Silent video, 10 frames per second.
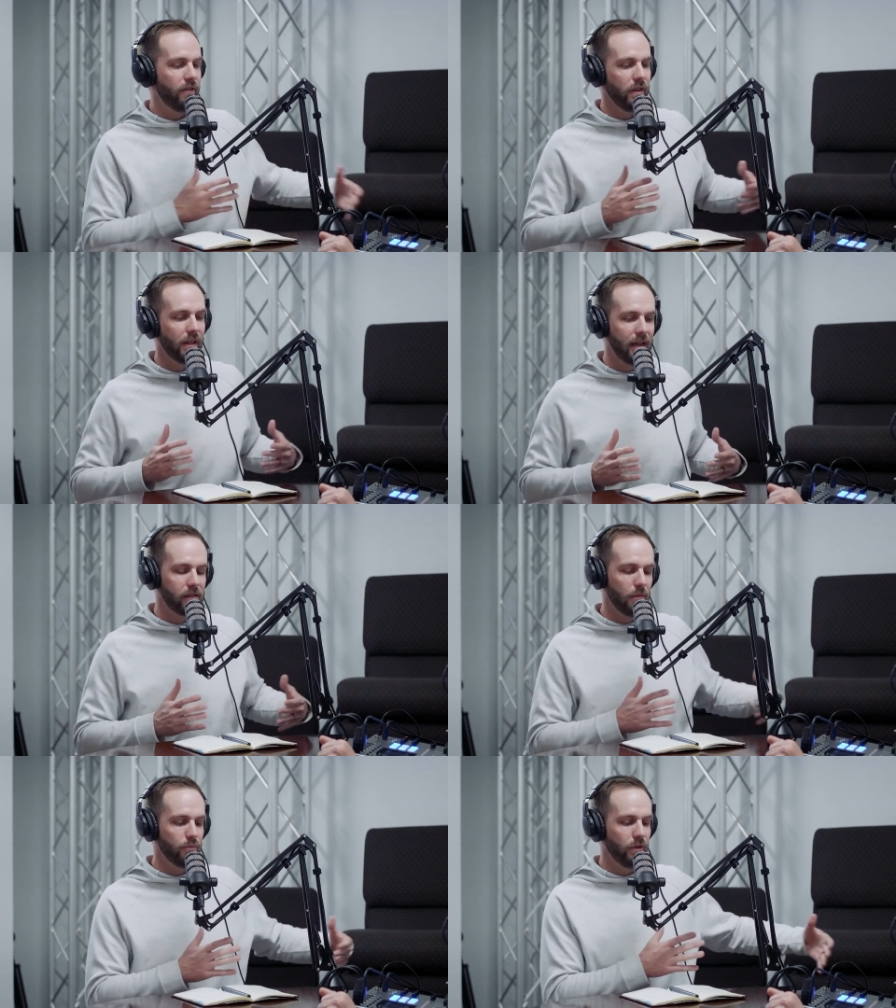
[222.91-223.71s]
for the last
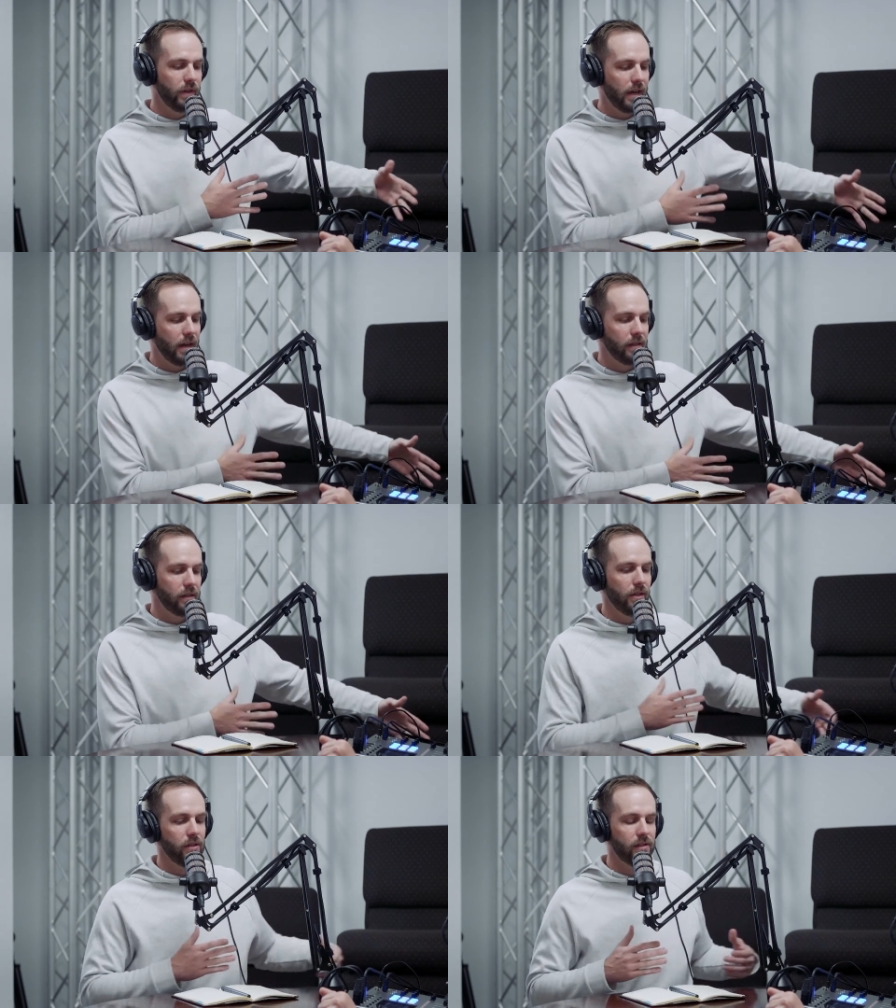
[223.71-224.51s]
couple of decades
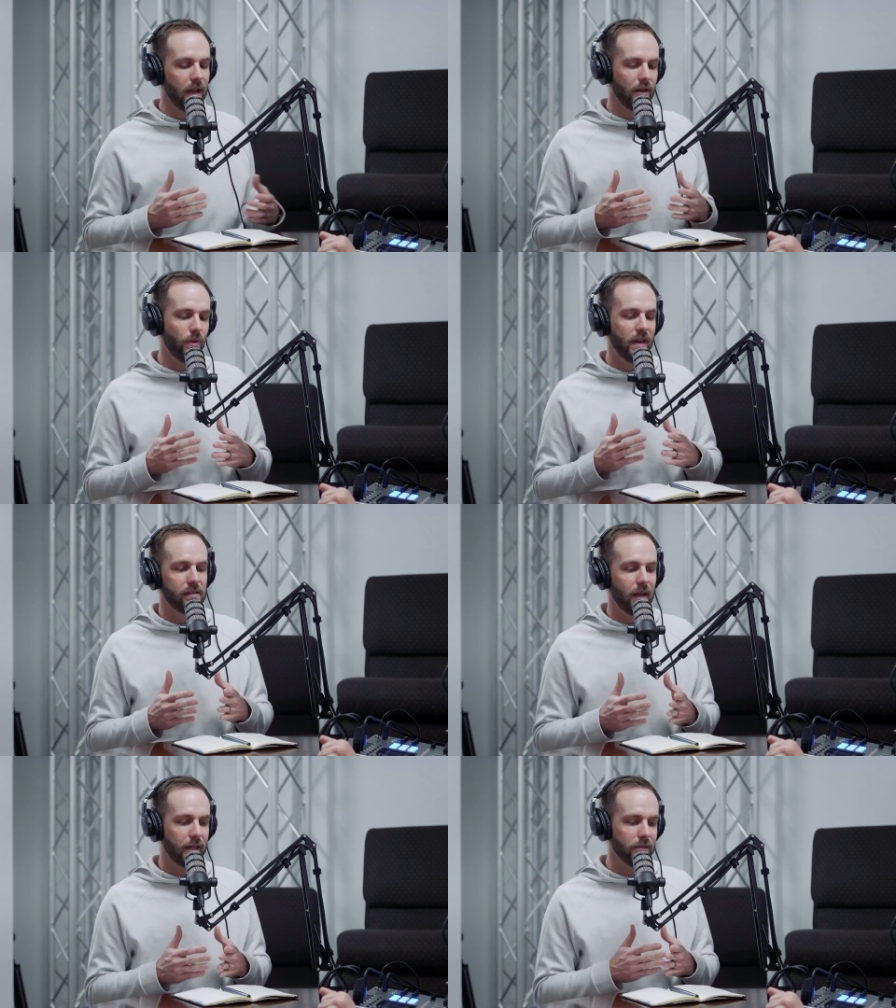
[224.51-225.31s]
and they're saying, wait a
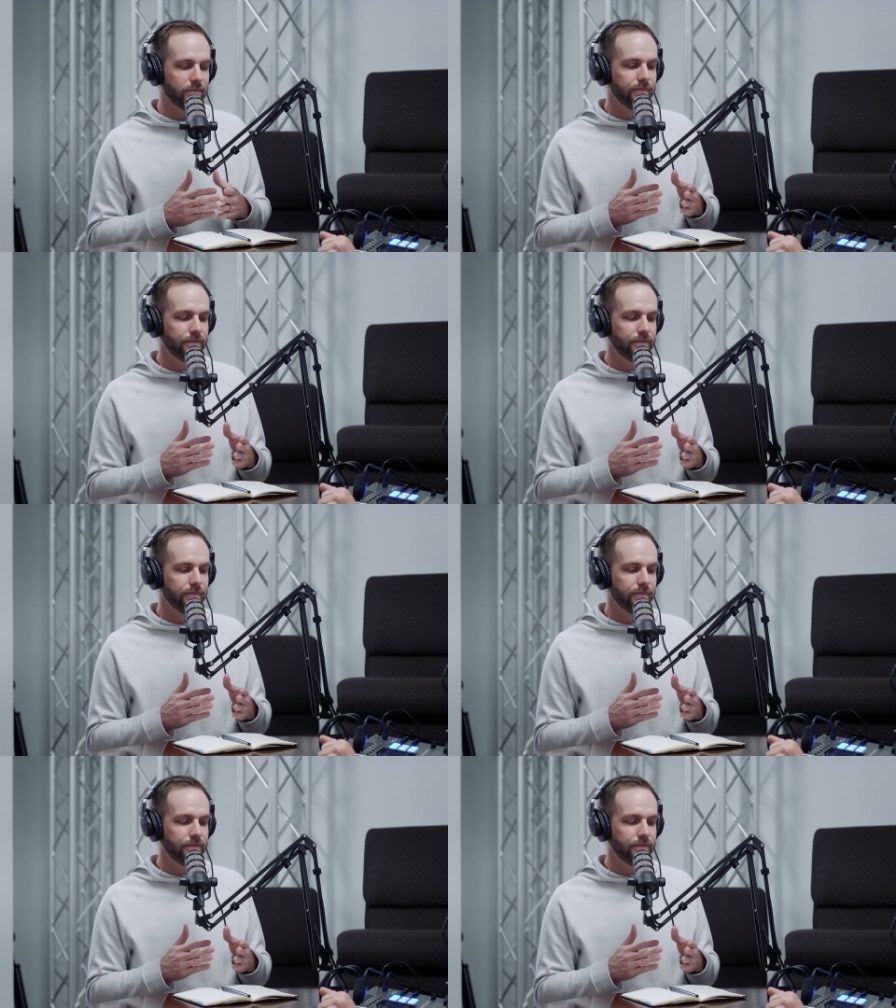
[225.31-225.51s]
second,